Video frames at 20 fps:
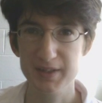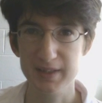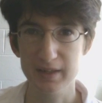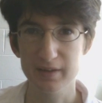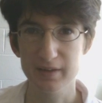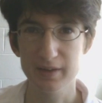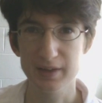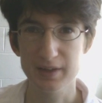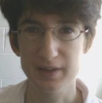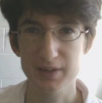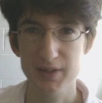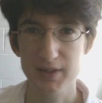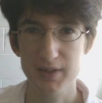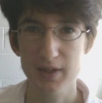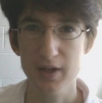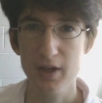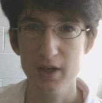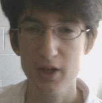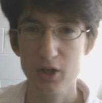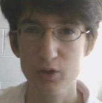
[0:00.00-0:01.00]
series
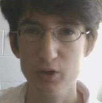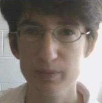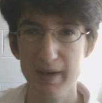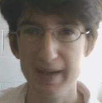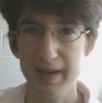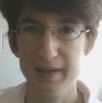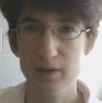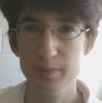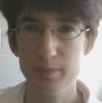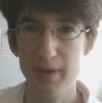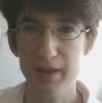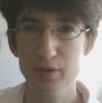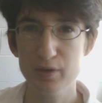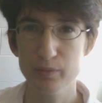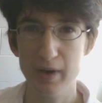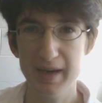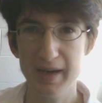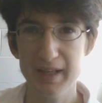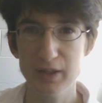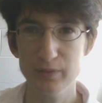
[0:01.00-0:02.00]
created by the
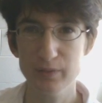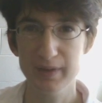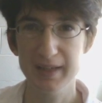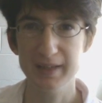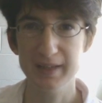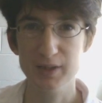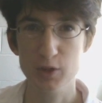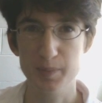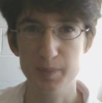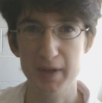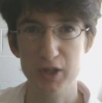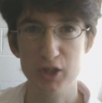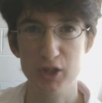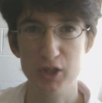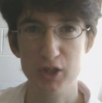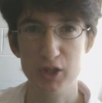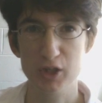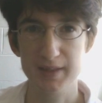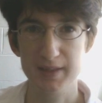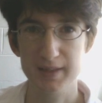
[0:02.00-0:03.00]
Writing Reading
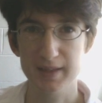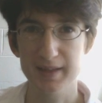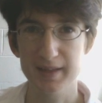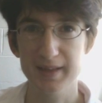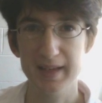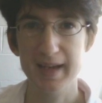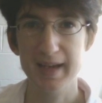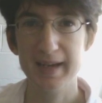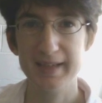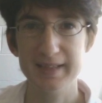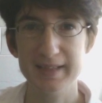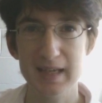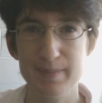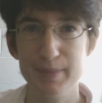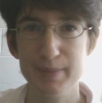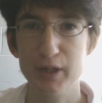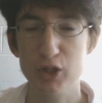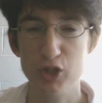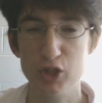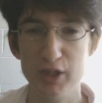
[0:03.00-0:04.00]
Specialists in the
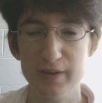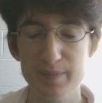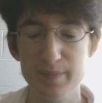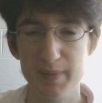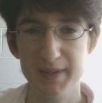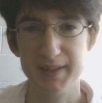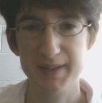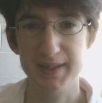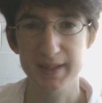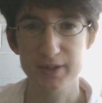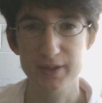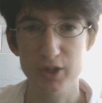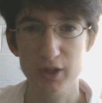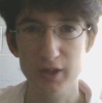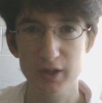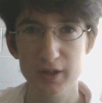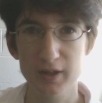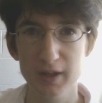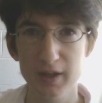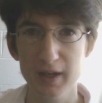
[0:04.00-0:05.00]
Academic Achievement
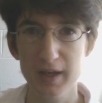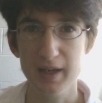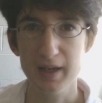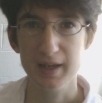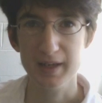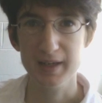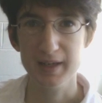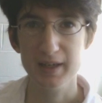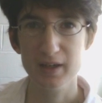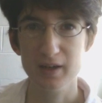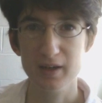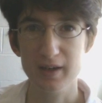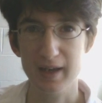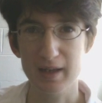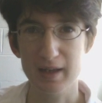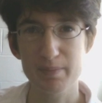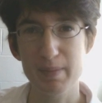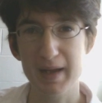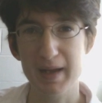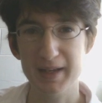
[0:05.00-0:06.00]
Center here
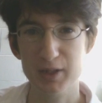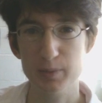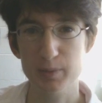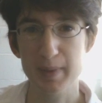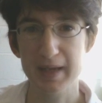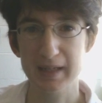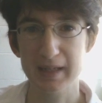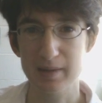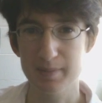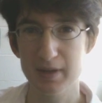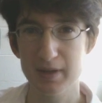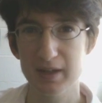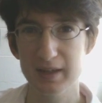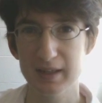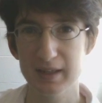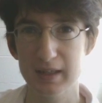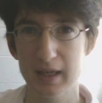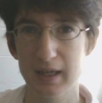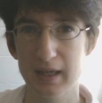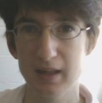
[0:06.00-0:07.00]
at MassBay
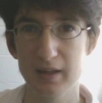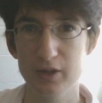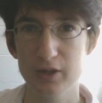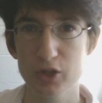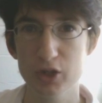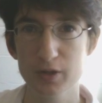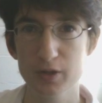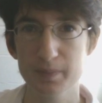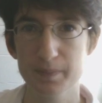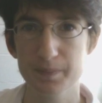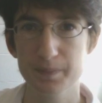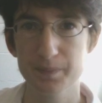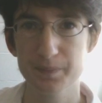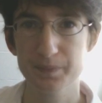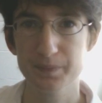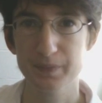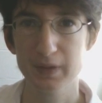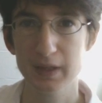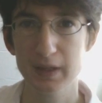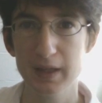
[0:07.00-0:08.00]
Community College.
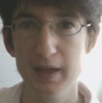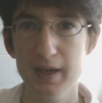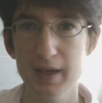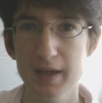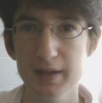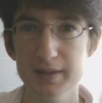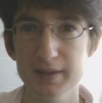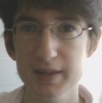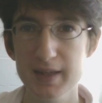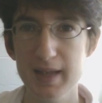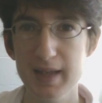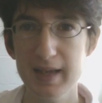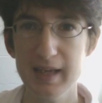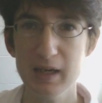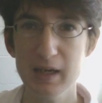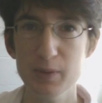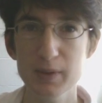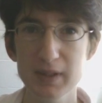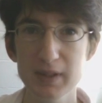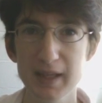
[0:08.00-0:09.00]
Today
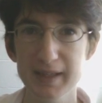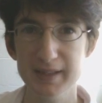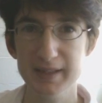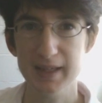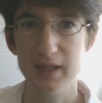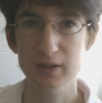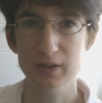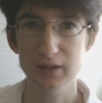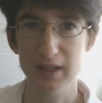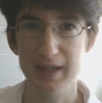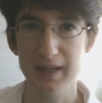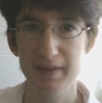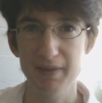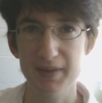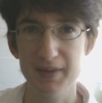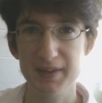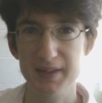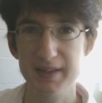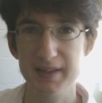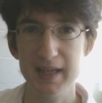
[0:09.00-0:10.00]
I would like to outline
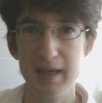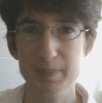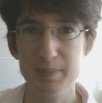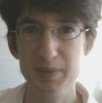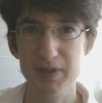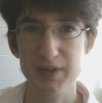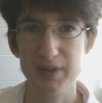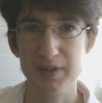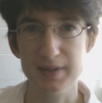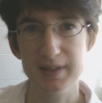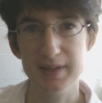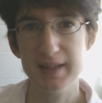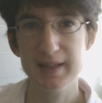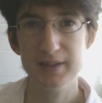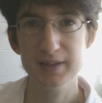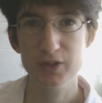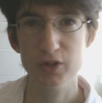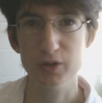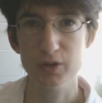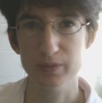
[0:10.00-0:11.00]
the steps
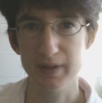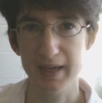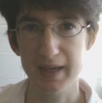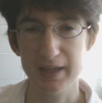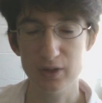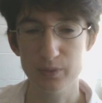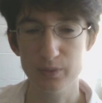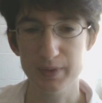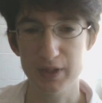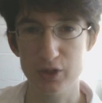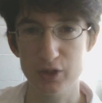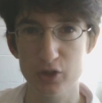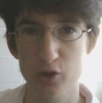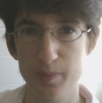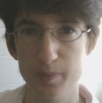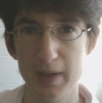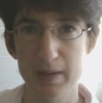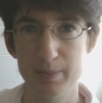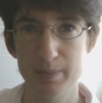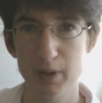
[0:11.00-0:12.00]
needed to create a
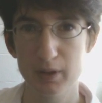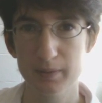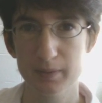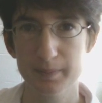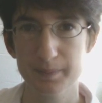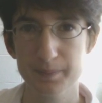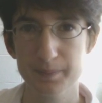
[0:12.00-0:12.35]
research paper.